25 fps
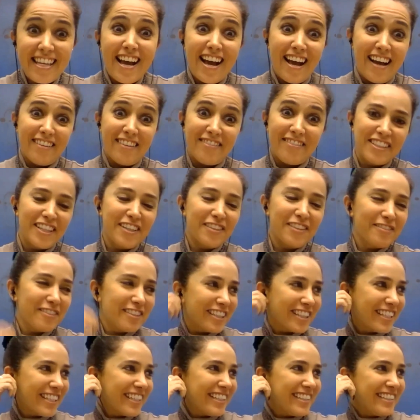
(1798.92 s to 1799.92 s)
yeah, we all
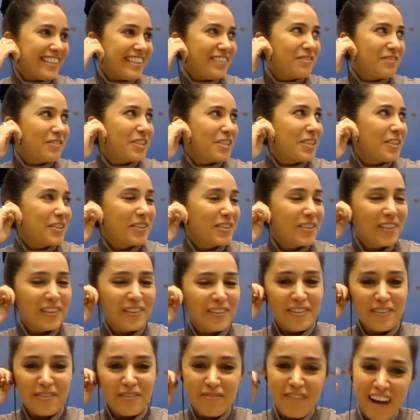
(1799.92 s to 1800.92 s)
work at DeepChill, so
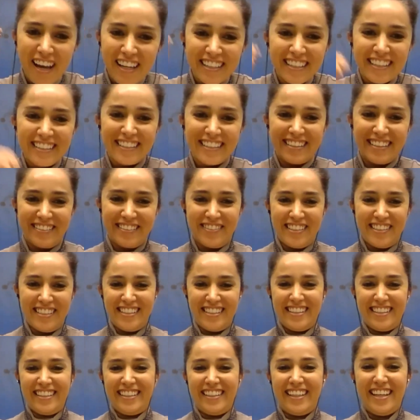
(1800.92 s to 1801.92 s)
we find it
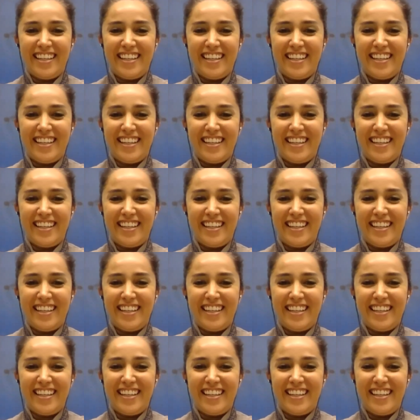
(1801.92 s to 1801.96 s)
interesting.